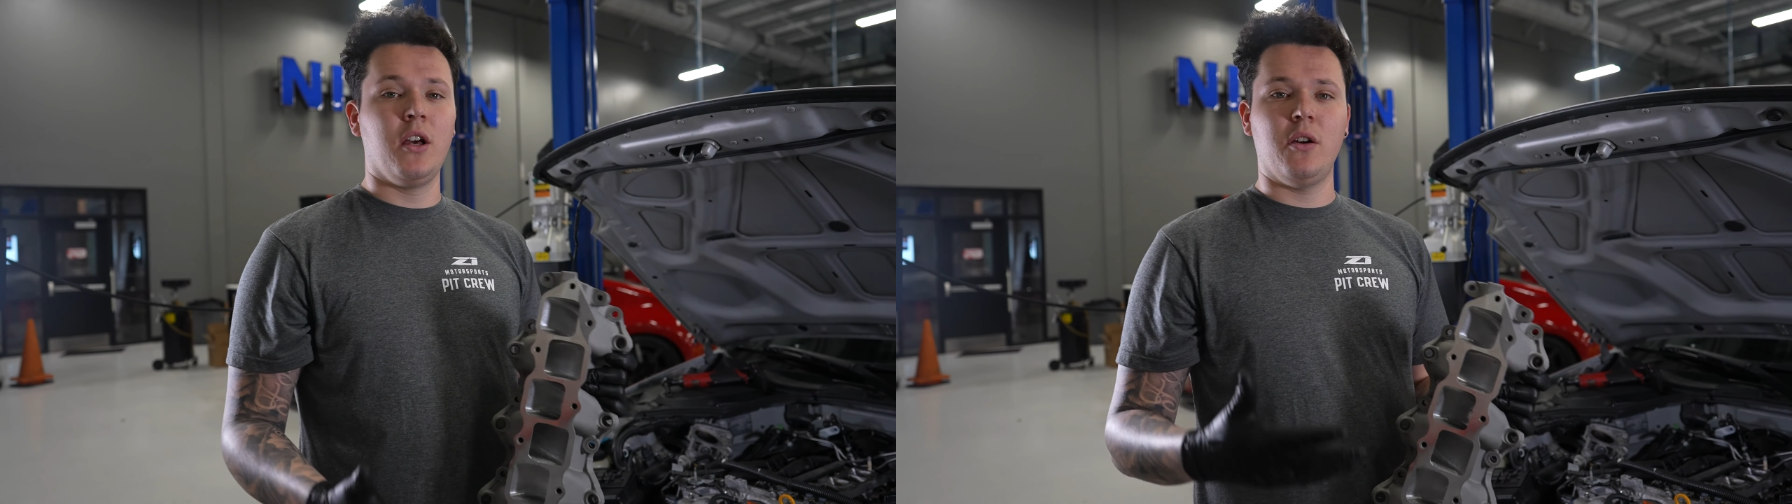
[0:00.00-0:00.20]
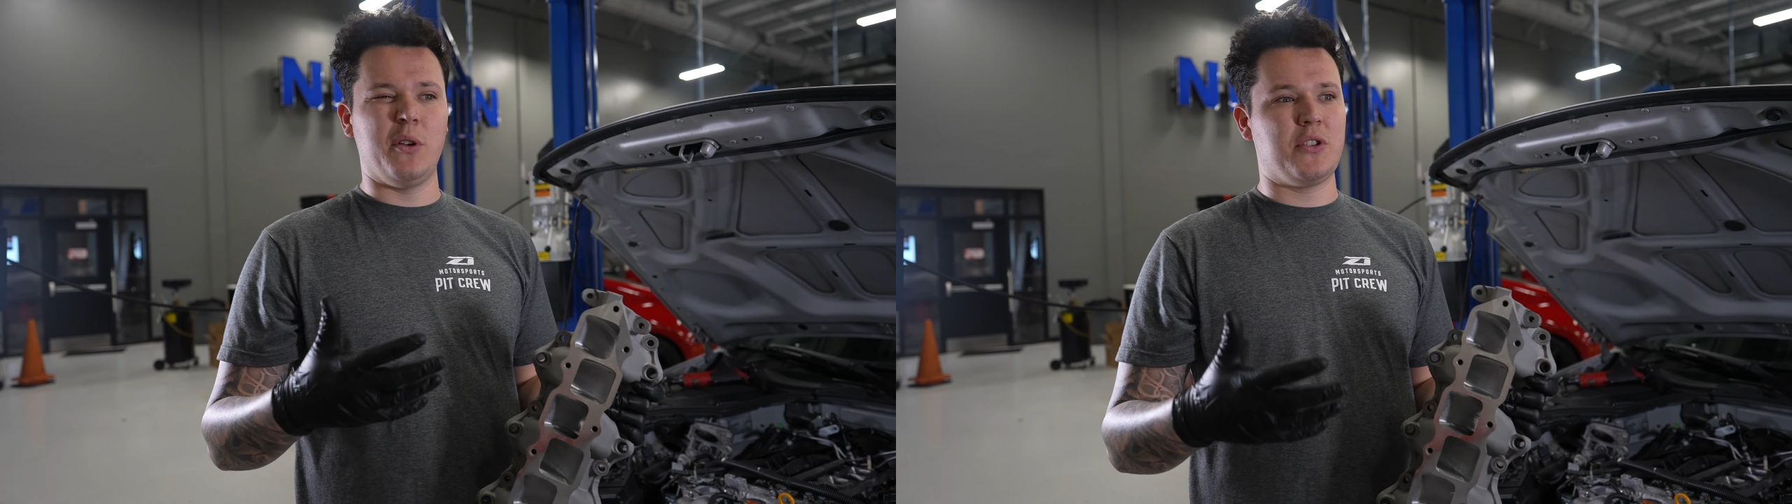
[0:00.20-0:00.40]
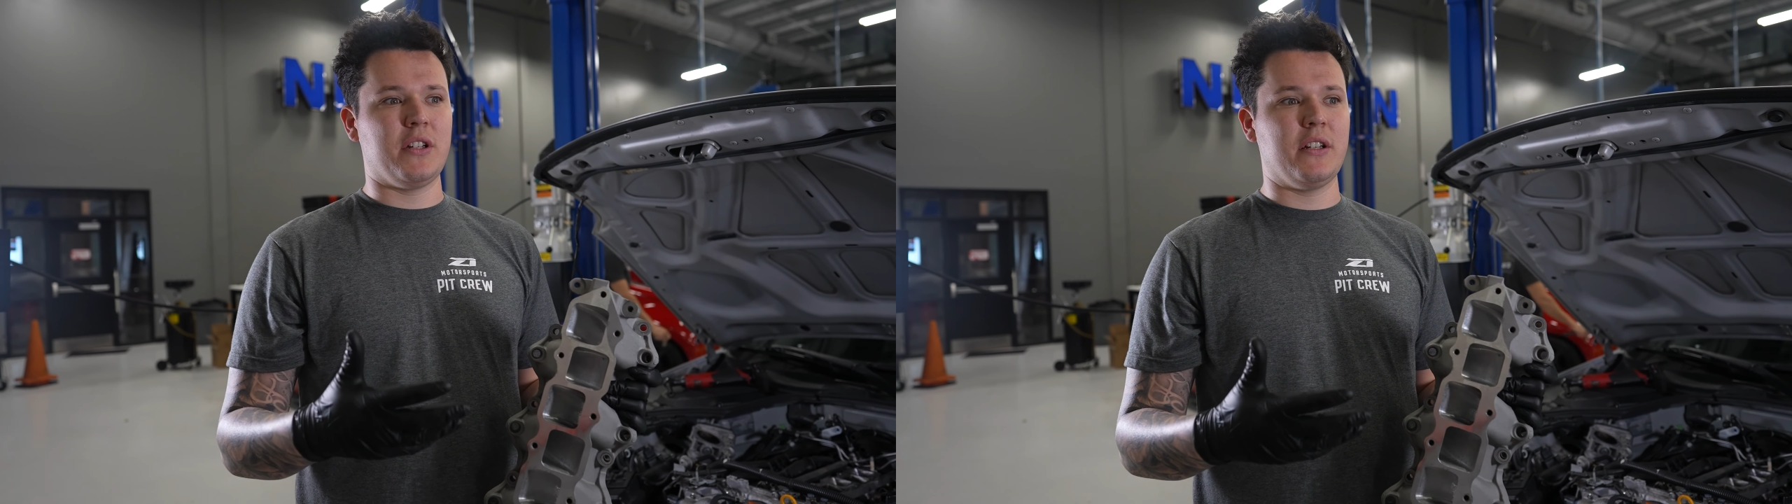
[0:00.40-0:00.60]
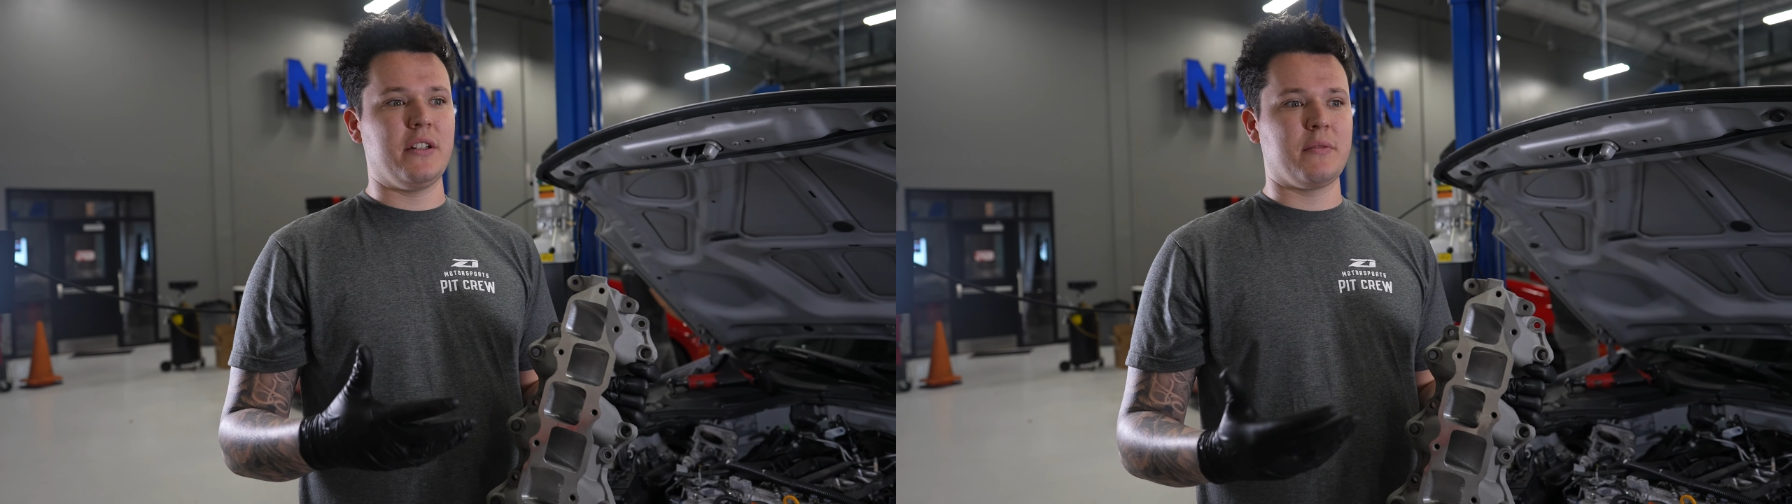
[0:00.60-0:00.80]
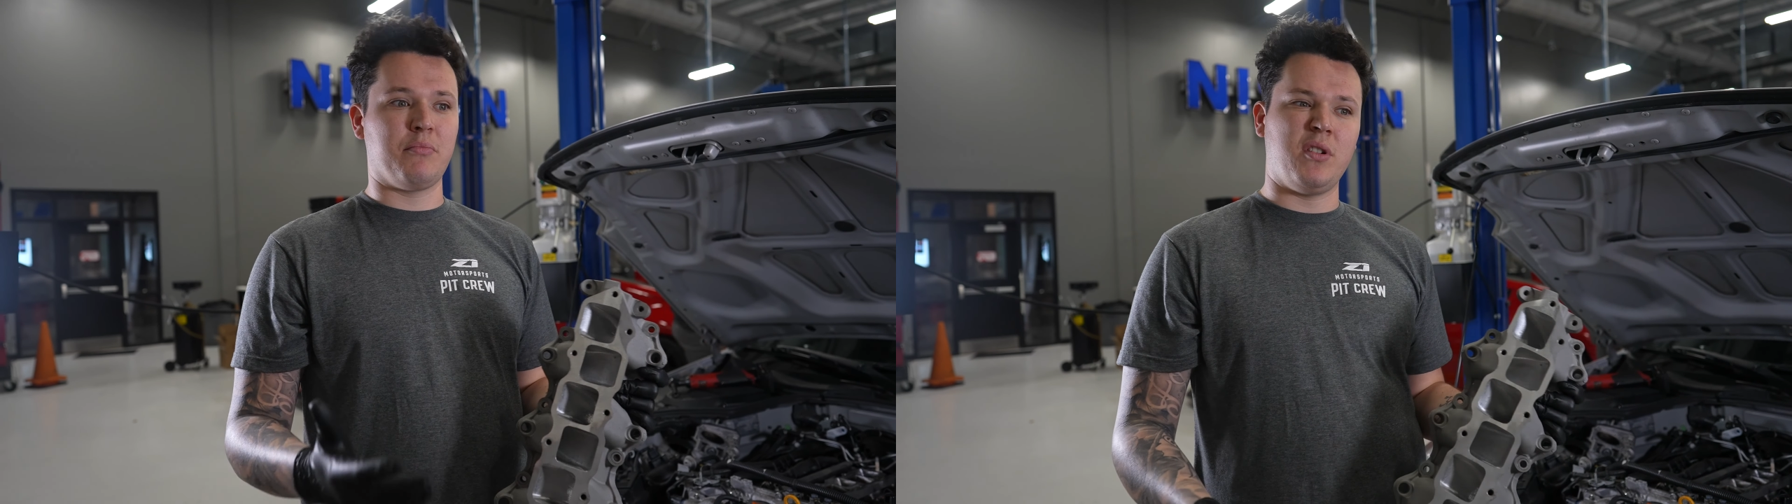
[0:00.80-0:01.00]
which
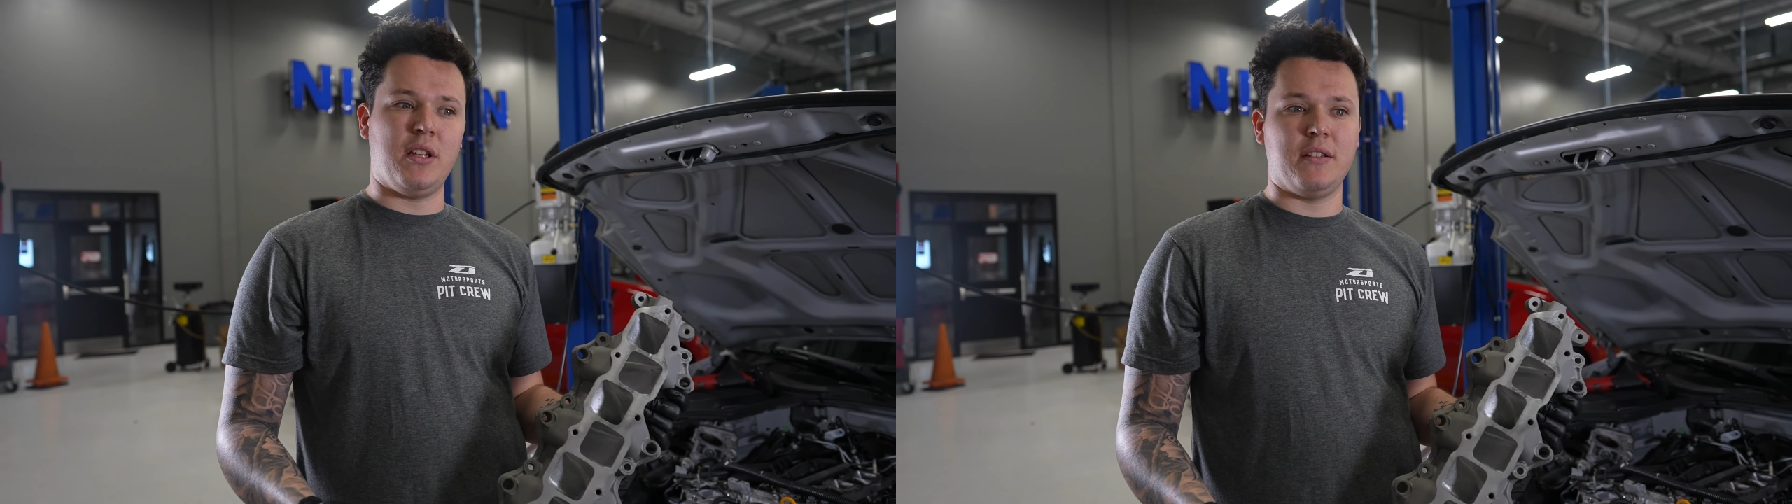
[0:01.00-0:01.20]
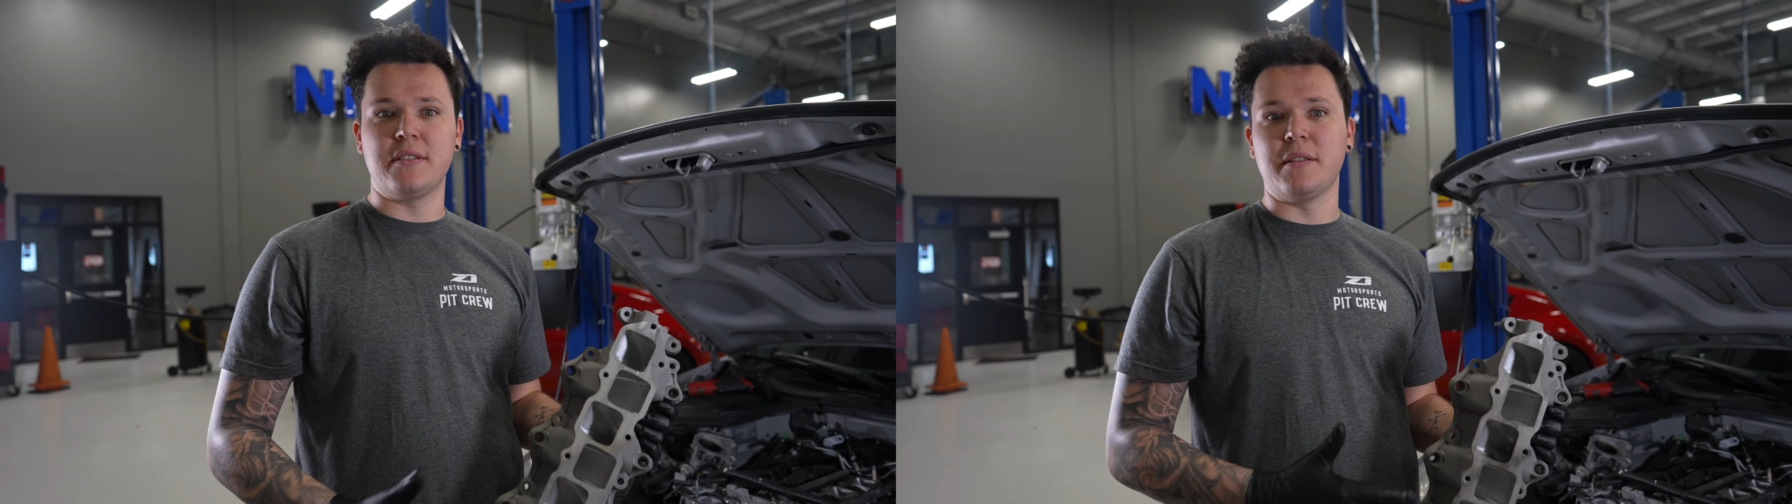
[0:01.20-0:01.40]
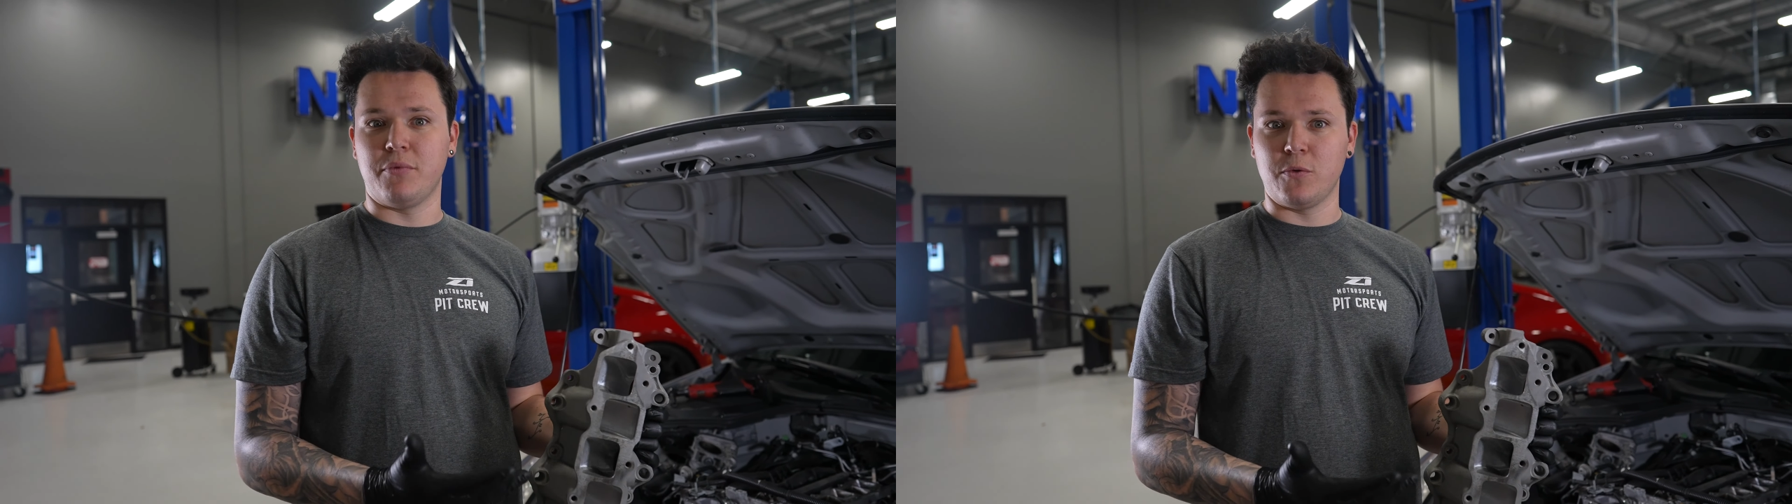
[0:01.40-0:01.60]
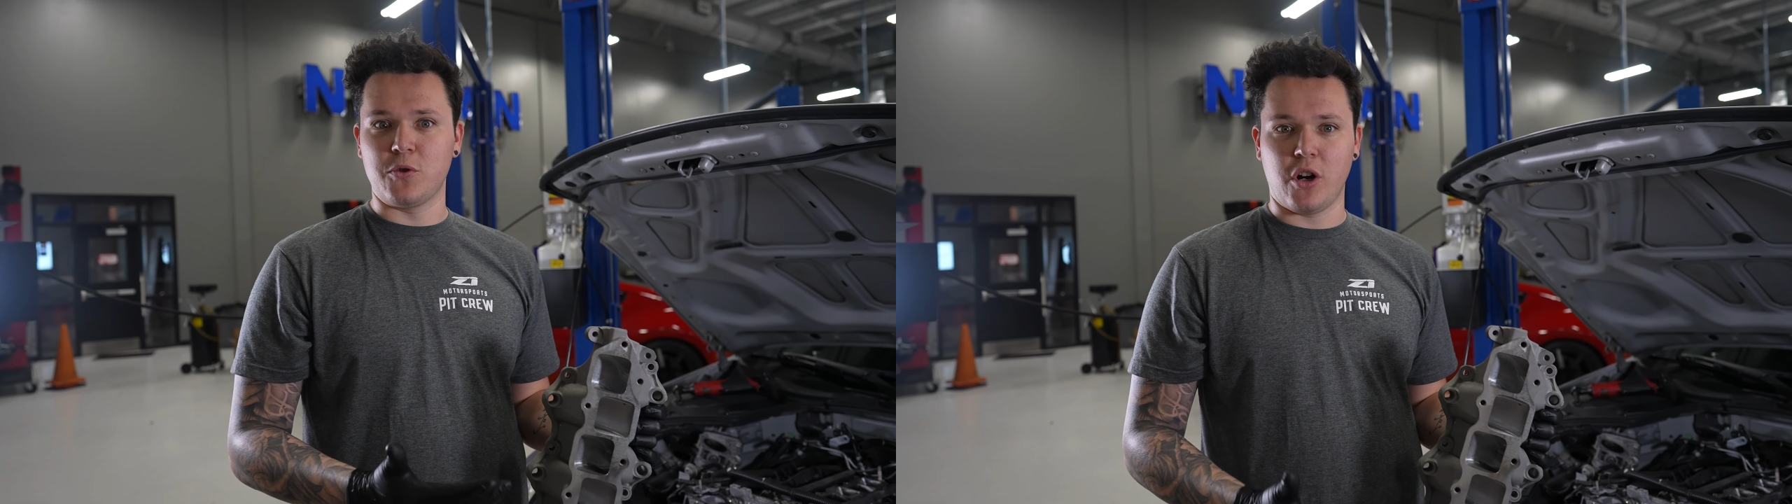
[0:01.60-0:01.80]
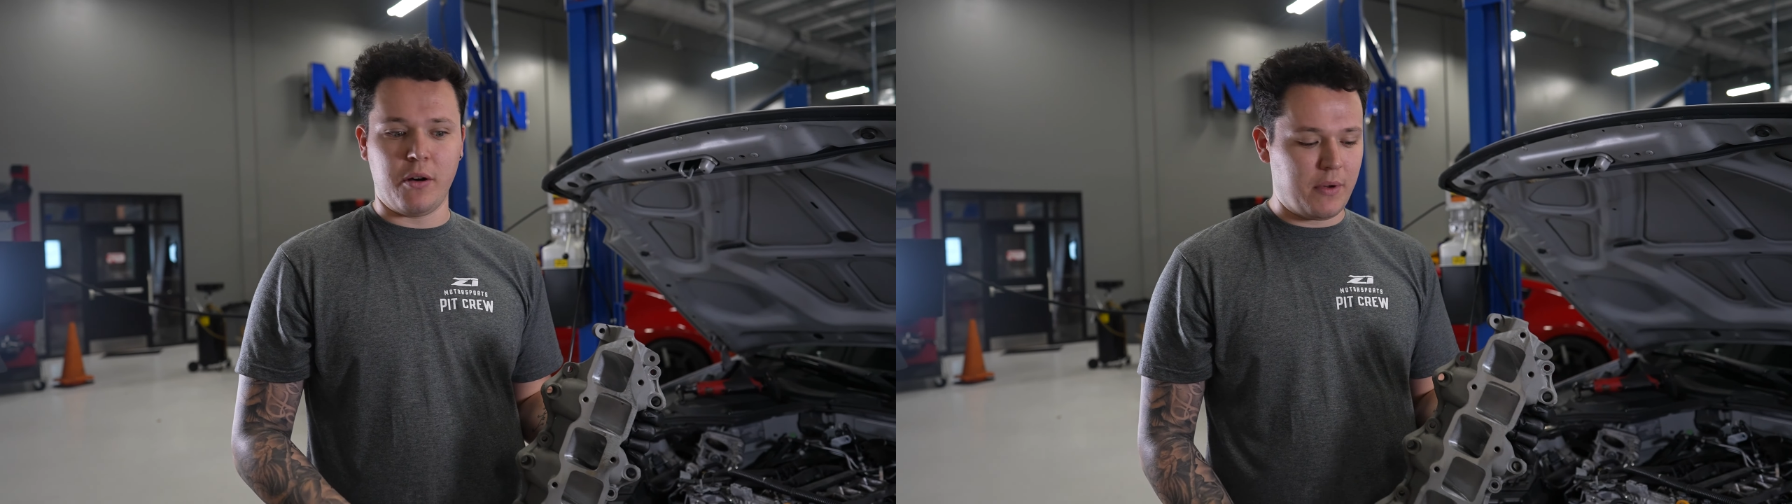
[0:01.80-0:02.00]
is a pretty simple
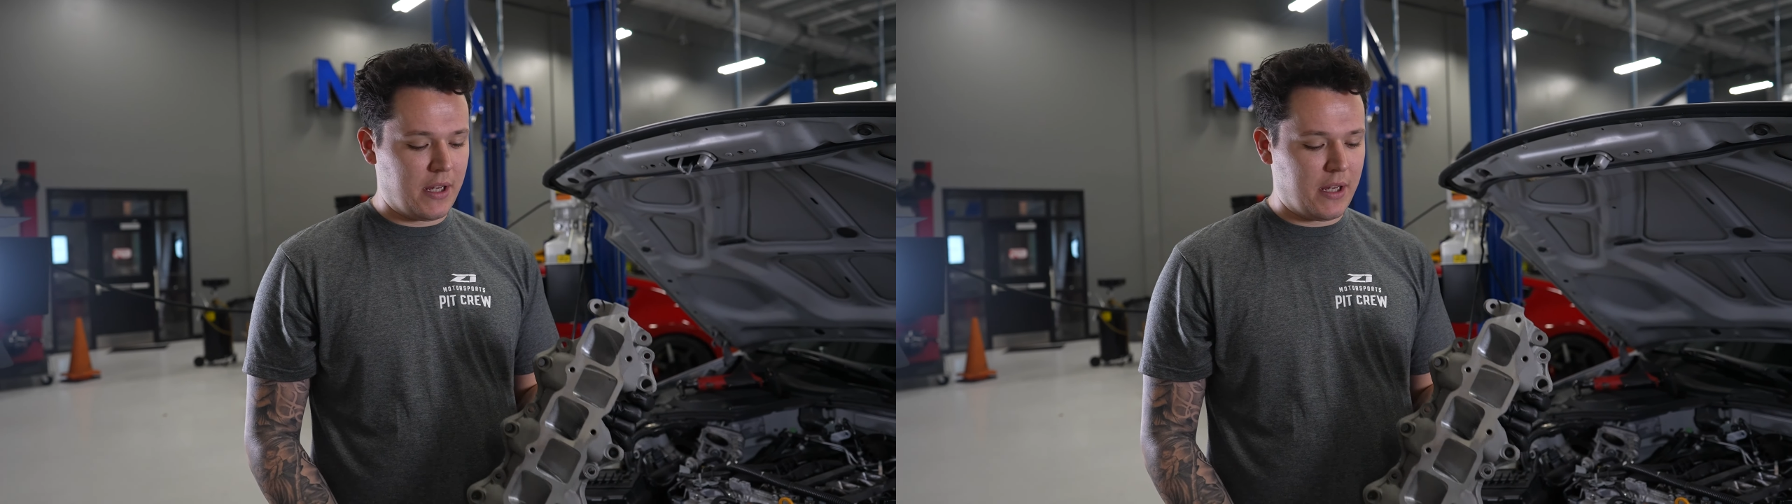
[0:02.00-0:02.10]
job.